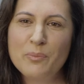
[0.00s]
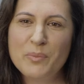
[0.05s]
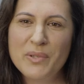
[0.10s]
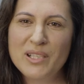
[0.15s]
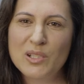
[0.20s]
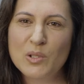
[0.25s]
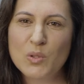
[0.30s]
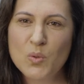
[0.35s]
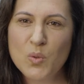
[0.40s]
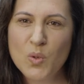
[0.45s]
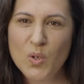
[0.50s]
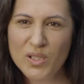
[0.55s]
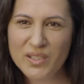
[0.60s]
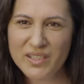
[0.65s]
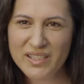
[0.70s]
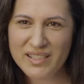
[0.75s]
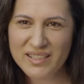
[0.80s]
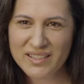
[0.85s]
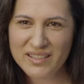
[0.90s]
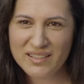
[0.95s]
about
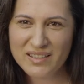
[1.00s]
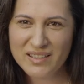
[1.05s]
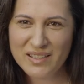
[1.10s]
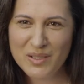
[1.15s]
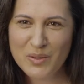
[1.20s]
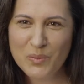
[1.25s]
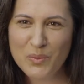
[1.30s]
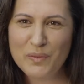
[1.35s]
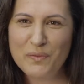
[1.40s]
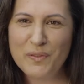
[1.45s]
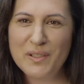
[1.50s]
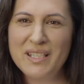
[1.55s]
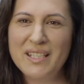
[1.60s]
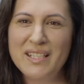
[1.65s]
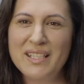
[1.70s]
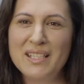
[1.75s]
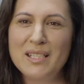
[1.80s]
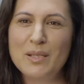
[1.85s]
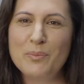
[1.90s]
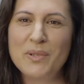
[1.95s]
quality. We're
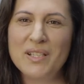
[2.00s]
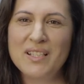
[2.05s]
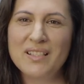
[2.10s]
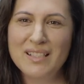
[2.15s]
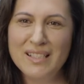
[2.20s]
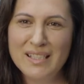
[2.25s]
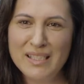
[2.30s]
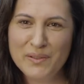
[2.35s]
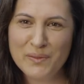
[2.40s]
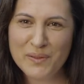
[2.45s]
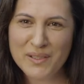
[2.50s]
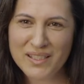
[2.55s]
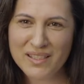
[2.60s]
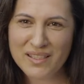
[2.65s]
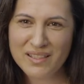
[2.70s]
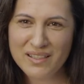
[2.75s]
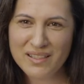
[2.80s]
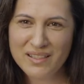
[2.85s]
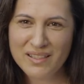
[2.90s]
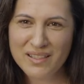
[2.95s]
forgetting about living.
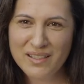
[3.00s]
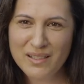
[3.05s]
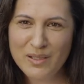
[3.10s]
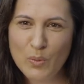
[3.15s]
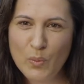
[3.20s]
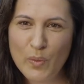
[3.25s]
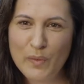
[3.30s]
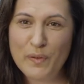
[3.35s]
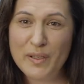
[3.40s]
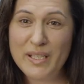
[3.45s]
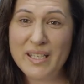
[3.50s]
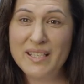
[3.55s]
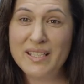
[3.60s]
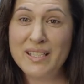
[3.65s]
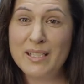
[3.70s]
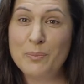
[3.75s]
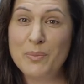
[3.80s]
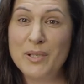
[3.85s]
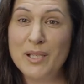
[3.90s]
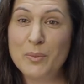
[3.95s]
We're
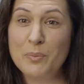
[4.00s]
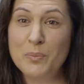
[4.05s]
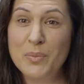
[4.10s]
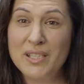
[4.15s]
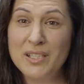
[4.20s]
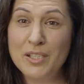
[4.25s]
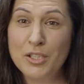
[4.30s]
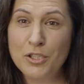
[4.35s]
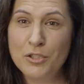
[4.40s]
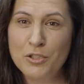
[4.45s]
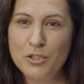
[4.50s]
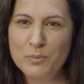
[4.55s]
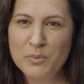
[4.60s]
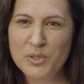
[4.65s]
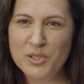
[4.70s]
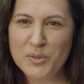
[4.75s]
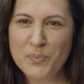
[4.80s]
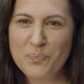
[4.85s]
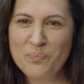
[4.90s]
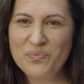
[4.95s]
forgetting about being
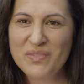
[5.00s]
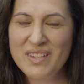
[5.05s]
human.